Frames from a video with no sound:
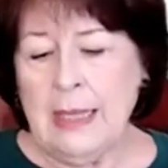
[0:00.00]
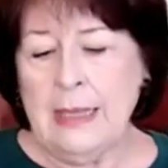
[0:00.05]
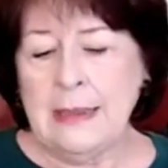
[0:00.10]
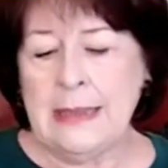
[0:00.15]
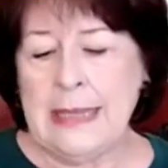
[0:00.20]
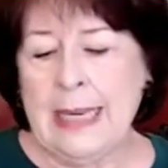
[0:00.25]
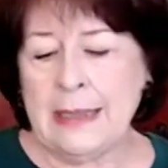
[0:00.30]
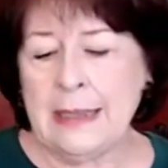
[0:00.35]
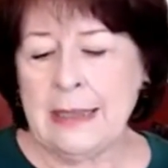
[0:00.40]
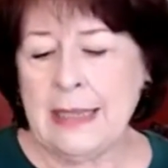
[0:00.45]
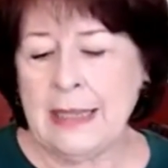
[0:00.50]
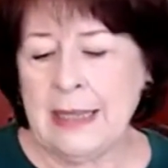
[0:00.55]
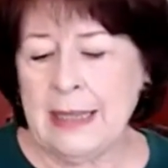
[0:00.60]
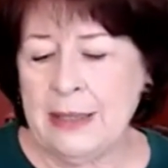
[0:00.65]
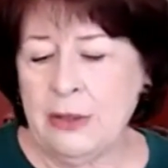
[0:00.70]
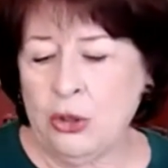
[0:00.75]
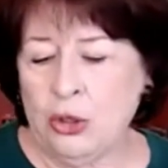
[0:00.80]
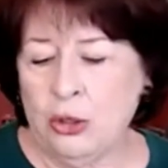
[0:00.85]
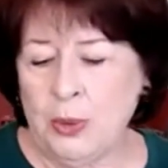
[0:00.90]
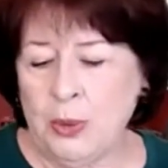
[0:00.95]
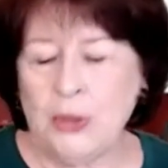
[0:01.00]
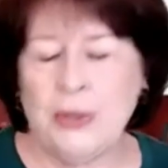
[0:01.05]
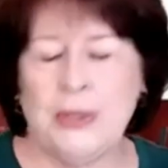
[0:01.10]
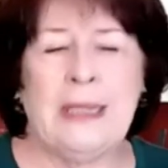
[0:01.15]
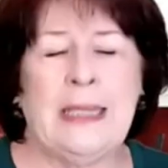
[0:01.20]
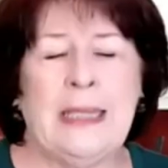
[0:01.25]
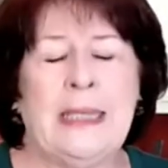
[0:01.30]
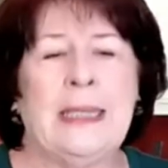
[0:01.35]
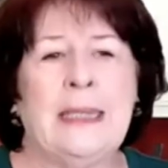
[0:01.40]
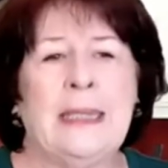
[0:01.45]
Technically, herbal
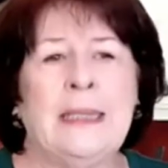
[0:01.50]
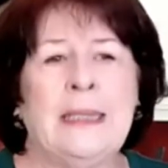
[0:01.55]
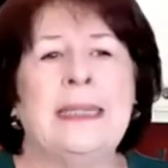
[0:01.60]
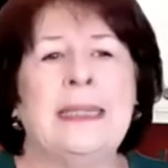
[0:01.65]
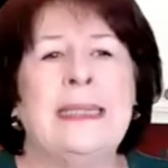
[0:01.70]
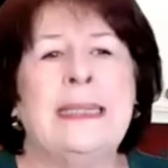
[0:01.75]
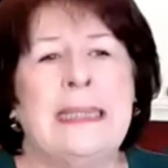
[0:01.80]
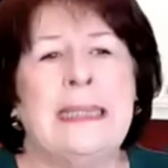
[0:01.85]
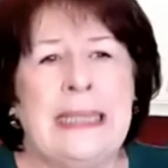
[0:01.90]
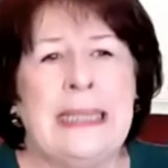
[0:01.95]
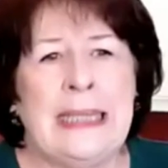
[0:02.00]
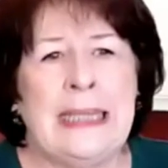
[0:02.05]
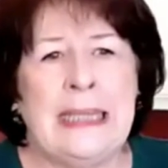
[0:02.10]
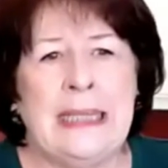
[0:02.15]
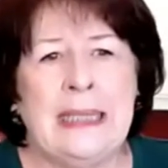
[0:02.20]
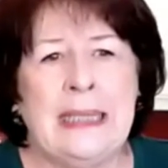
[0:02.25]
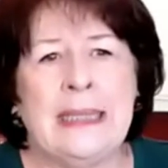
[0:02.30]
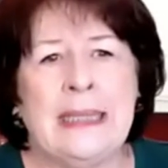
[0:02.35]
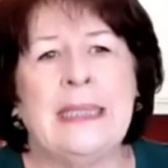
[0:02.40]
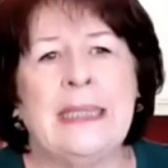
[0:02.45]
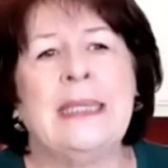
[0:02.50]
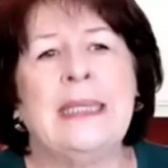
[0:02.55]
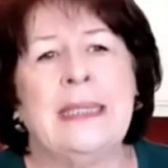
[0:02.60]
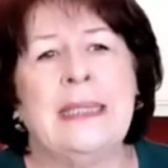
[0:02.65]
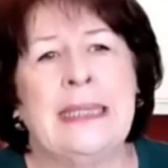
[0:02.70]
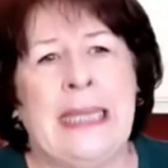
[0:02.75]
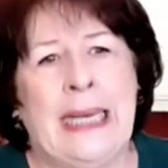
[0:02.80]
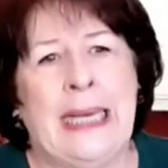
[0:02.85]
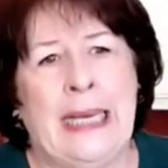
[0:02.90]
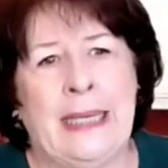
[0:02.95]
tea isn't a tea, it's a
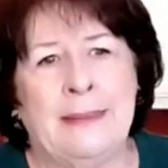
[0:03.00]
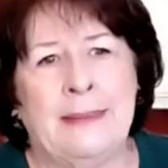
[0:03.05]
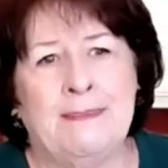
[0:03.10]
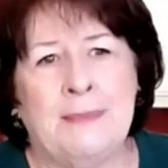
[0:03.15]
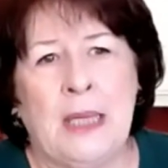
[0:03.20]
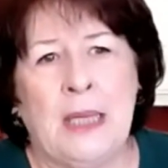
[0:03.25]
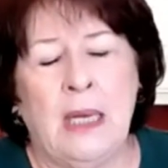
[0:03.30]
tisane.